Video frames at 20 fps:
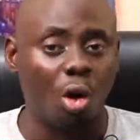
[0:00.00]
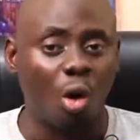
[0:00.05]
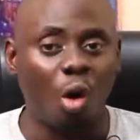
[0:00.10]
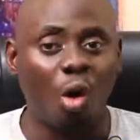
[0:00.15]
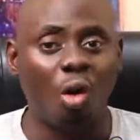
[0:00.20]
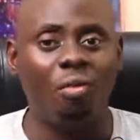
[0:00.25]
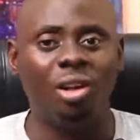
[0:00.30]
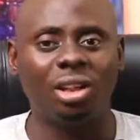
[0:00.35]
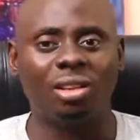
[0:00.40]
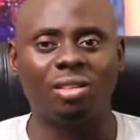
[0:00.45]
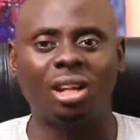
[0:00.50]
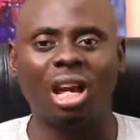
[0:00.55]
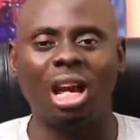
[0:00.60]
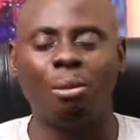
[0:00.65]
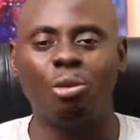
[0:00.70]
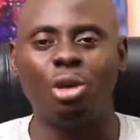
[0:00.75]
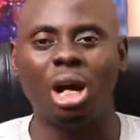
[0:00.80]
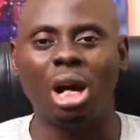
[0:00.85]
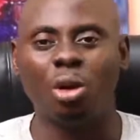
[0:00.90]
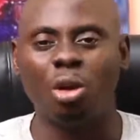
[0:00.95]
over
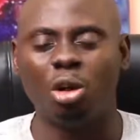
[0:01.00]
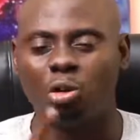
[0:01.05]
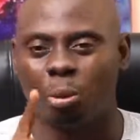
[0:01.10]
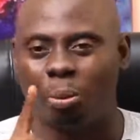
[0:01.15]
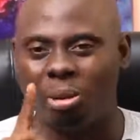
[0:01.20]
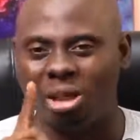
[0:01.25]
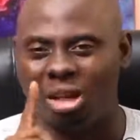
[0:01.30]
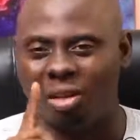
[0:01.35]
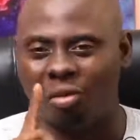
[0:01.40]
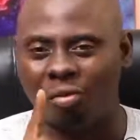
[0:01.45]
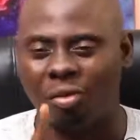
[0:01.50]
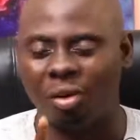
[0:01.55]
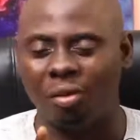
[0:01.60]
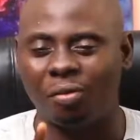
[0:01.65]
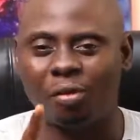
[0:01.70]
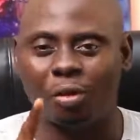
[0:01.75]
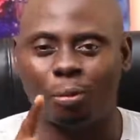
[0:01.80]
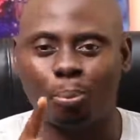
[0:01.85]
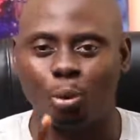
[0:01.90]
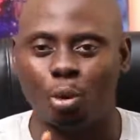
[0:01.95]
time you are going to be the
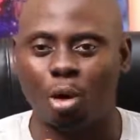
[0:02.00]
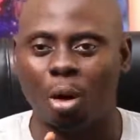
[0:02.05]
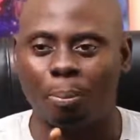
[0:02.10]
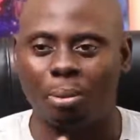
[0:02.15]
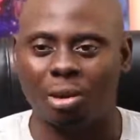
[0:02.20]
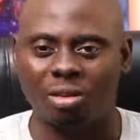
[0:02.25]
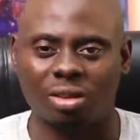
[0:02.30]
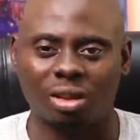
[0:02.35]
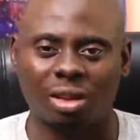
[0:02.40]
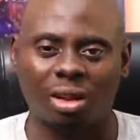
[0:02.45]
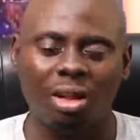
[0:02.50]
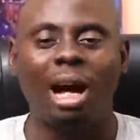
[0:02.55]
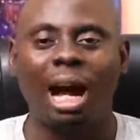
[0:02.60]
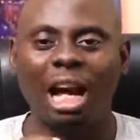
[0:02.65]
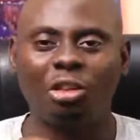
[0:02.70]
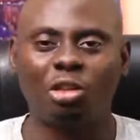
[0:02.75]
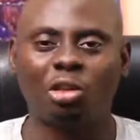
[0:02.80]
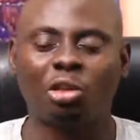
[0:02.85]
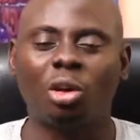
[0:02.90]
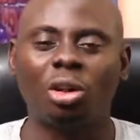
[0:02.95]
5th poor person.
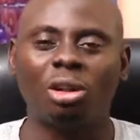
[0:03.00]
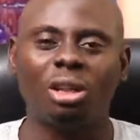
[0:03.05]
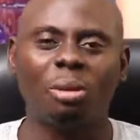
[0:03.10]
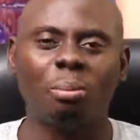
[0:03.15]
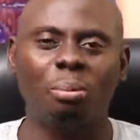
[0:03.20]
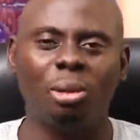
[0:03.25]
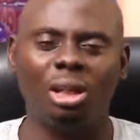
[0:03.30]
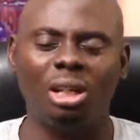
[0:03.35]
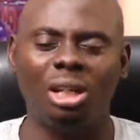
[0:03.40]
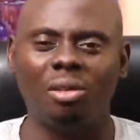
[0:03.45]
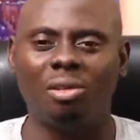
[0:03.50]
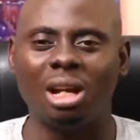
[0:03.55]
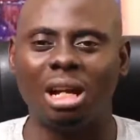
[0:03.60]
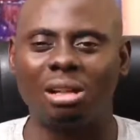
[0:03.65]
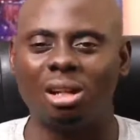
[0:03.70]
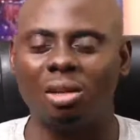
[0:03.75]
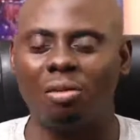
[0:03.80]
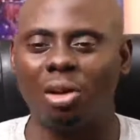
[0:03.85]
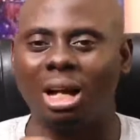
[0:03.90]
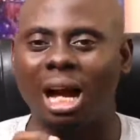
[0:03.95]
I strongly believe
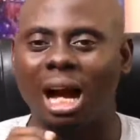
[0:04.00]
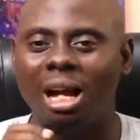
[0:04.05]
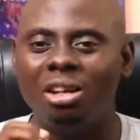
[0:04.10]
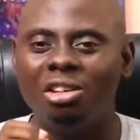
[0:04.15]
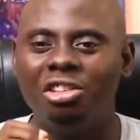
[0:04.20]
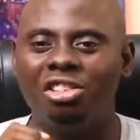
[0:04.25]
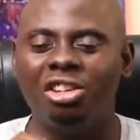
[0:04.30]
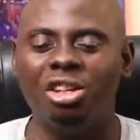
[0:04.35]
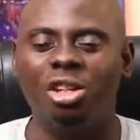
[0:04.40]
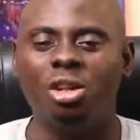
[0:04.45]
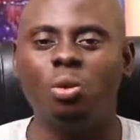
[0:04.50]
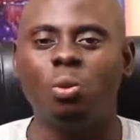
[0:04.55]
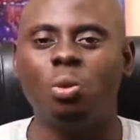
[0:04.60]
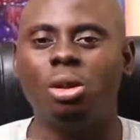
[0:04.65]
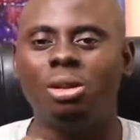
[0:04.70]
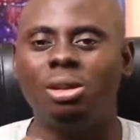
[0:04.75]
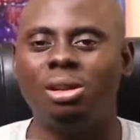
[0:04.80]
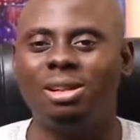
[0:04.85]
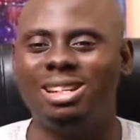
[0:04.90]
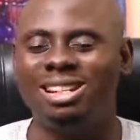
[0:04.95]
that if you can deal
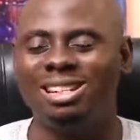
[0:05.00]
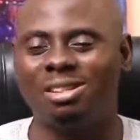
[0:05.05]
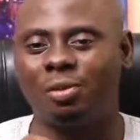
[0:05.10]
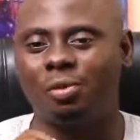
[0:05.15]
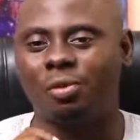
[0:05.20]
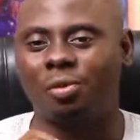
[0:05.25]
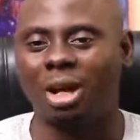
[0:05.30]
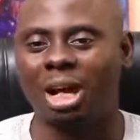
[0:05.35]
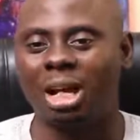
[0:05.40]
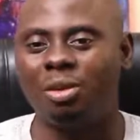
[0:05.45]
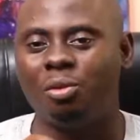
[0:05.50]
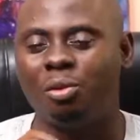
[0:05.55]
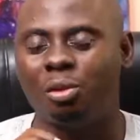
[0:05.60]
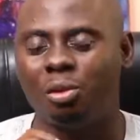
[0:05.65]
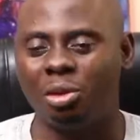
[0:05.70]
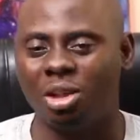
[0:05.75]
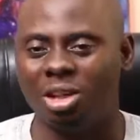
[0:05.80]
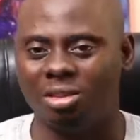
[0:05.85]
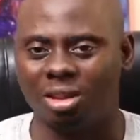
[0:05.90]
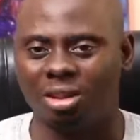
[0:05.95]
with these 5
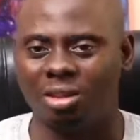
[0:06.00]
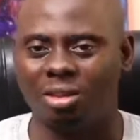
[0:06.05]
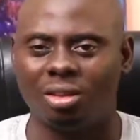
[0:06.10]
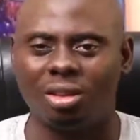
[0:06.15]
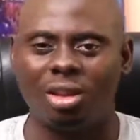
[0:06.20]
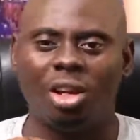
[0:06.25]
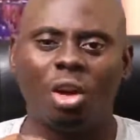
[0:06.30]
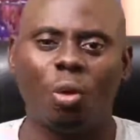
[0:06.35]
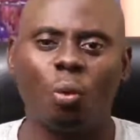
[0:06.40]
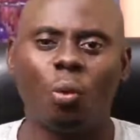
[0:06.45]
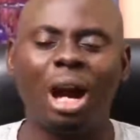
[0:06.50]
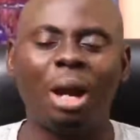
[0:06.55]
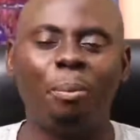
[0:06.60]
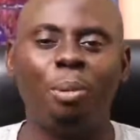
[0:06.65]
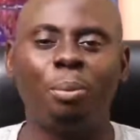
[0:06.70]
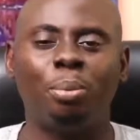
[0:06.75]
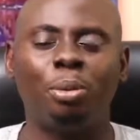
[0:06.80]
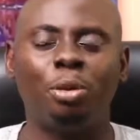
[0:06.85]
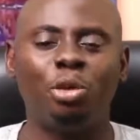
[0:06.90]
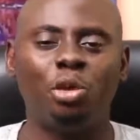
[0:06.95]
reasons why
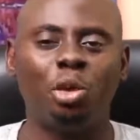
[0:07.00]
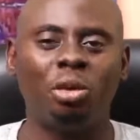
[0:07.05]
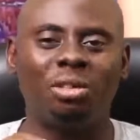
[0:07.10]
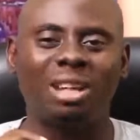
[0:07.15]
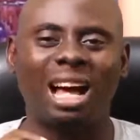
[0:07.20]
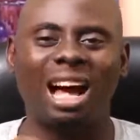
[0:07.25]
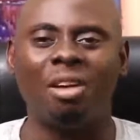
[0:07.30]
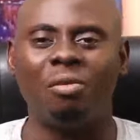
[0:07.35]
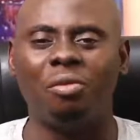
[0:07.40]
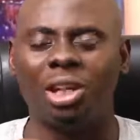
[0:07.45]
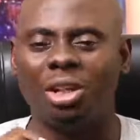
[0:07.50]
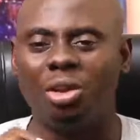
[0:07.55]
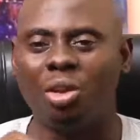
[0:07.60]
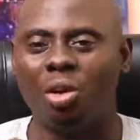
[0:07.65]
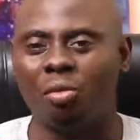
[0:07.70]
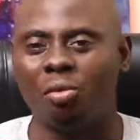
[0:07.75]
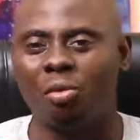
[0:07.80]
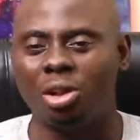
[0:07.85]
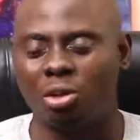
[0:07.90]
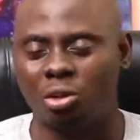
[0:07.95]
people don't have
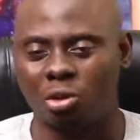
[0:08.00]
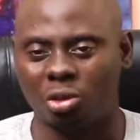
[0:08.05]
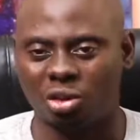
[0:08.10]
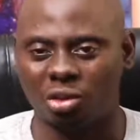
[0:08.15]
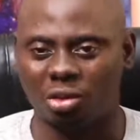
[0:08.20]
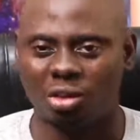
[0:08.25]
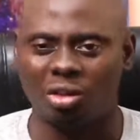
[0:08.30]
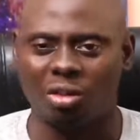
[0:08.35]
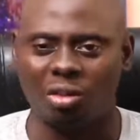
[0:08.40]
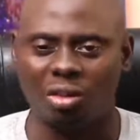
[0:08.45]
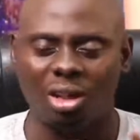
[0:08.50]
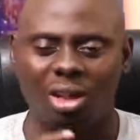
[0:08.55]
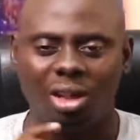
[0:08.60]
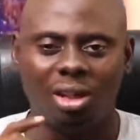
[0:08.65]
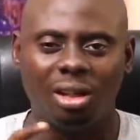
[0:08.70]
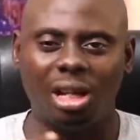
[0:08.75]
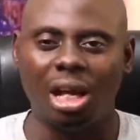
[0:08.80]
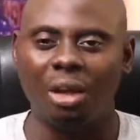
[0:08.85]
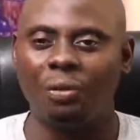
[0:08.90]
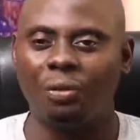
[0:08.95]
enough resources,
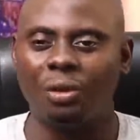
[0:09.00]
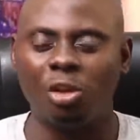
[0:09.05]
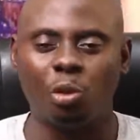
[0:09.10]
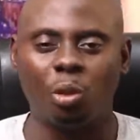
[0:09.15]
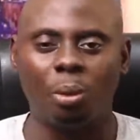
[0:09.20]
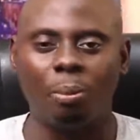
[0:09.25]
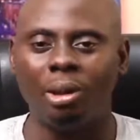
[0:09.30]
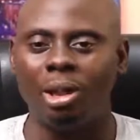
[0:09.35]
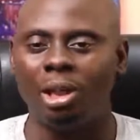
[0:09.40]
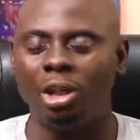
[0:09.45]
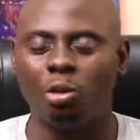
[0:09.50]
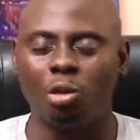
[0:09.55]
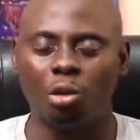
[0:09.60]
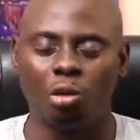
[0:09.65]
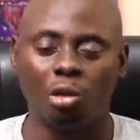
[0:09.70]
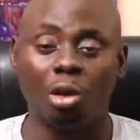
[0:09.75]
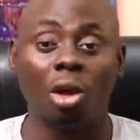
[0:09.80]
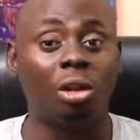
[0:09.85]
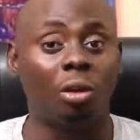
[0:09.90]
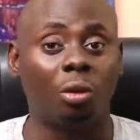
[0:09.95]
then things will begin to
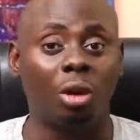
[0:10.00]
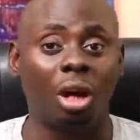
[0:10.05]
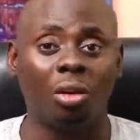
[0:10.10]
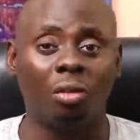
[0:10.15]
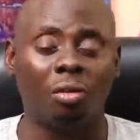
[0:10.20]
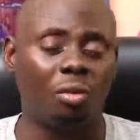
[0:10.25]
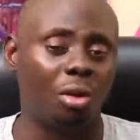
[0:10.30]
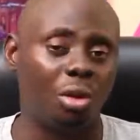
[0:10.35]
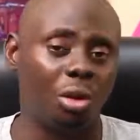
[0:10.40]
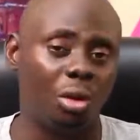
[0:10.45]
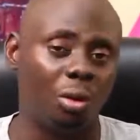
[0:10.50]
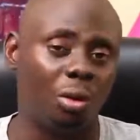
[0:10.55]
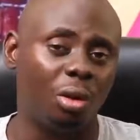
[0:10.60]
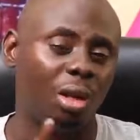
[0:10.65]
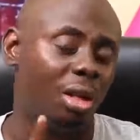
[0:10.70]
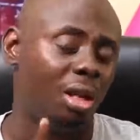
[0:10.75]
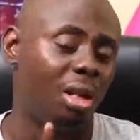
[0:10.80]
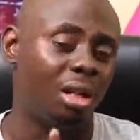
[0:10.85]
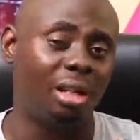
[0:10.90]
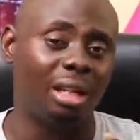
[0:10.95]
turn around for you.
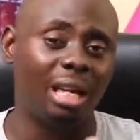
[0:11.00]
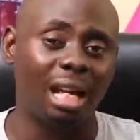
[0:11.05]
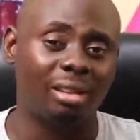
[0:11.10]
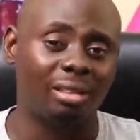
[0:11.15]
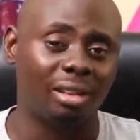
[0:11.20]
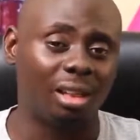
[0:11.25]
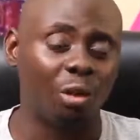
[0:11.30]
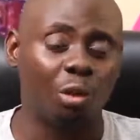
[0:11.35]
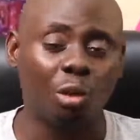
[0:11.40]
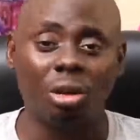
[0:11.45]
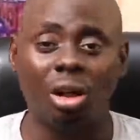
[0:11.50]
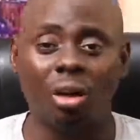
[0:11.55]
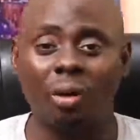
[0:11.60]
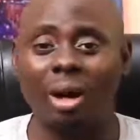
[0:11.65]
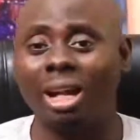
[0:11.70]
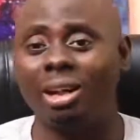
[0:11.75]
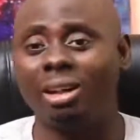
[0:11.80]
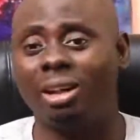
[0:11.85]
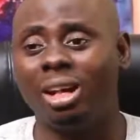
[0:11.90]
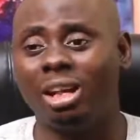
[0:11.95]
Get into the
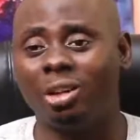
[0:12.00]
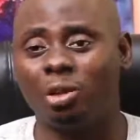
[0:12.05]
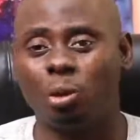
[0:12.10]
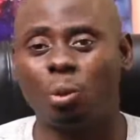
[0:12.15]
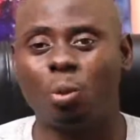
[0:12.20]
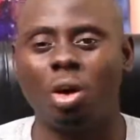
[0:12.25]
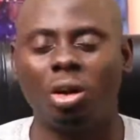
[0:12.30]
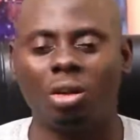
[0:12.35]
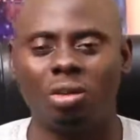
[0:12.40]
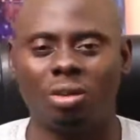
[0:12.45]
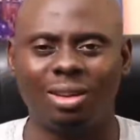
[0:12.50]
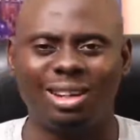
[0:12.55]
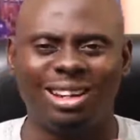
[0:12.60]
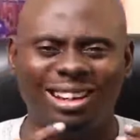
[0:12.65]
right networks,